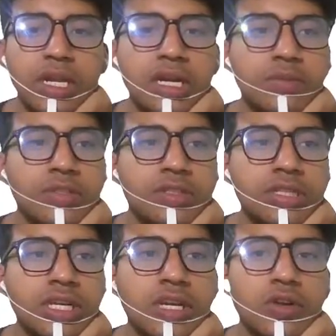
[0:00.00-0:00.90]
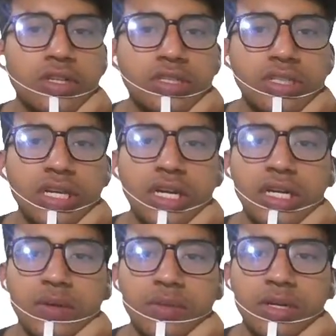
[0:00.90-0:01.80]
let me see here you can see
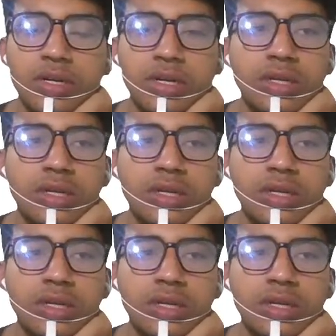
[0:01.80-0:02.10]
that number